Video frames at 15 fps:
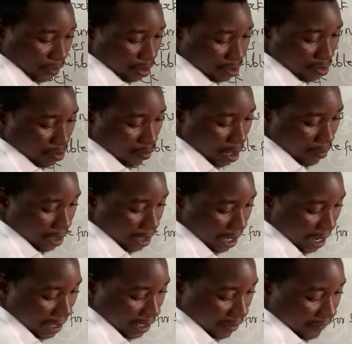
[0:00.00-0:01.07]
So when we
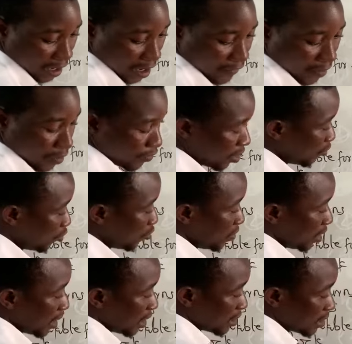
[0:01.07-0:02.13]
add the 500, we'll be
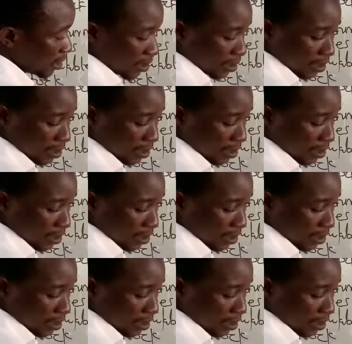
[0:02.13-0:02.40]
getting